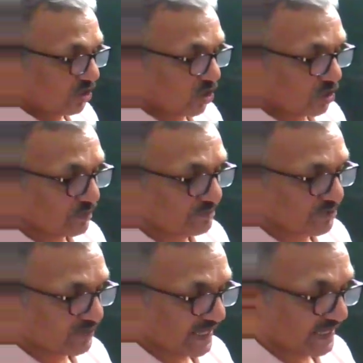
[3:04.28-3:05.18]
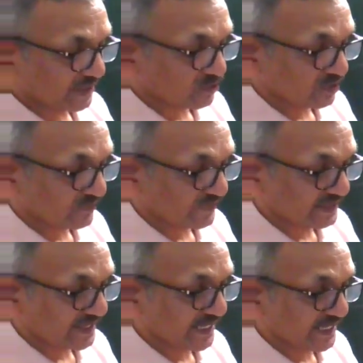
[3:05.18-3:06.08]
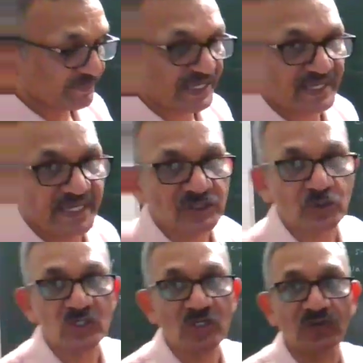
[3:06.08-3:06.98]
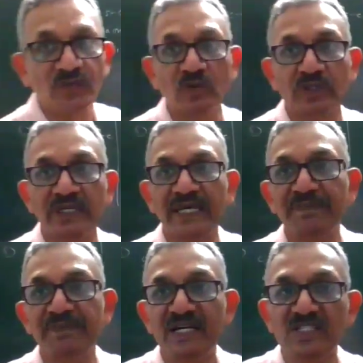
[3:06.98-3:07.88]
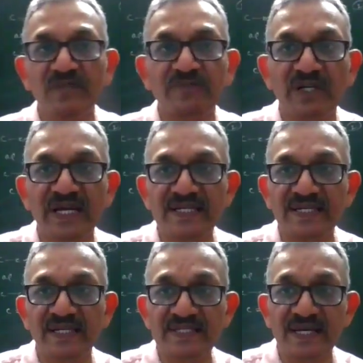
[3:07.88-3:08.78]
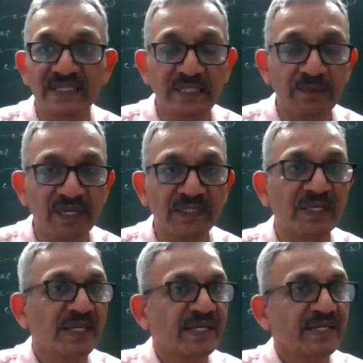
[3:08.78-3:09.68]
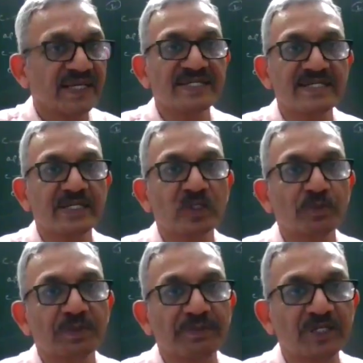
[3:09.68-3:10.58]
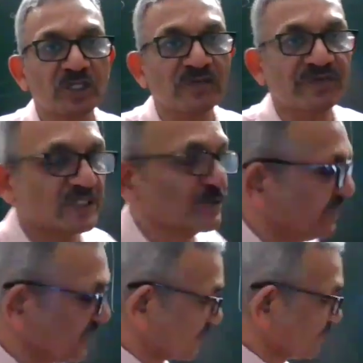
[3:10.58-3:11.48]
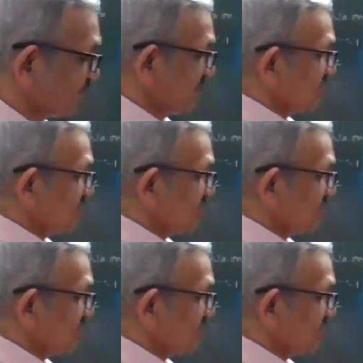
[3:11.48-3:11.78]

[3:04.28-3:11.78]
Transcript: Normal butyl alcohol with KBr H2SO4. KBr sulfuric acid is nothing but in situ preparation of HBr.